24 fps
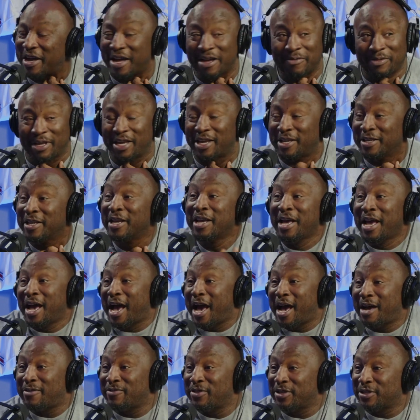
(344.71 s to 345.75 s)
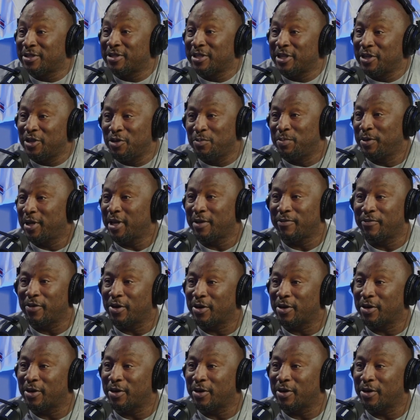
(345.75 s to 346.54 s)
okay, obviously you played